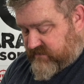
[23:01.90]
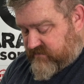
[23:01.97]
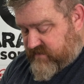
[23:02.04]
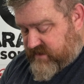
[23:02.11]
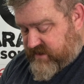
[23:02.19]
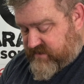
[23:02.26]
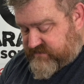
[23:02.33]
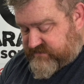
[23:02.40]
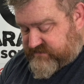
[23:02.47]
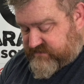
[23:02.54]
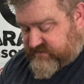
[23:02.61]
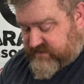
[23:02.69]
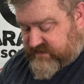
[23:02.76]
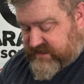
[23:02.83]
around, and
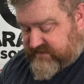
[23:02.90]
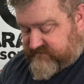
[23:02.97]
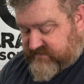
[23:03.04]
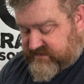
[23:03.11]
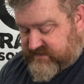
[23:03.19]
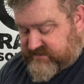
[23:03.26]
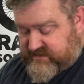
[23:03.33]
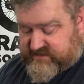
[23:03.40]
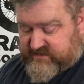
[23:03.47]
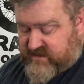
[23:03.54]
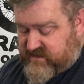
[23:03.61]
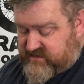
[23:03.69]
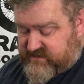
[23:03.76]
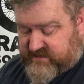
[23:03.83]
so he gave me these. These
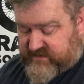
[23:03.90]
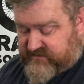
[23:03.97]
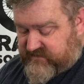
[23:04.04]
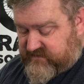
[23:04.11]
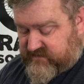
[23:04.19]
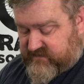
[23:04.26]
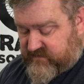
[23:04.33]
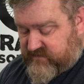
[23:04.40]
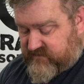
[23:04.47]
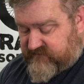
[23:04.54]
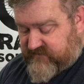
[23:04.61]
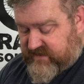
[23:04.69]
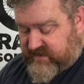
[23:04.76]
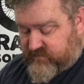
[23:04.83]
aren't anything to do with
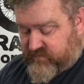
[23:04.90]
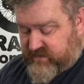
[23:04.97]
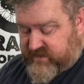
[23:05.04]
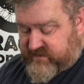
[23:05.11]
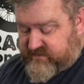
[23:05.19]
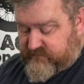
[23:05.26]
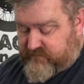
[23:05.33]
VegaPrint.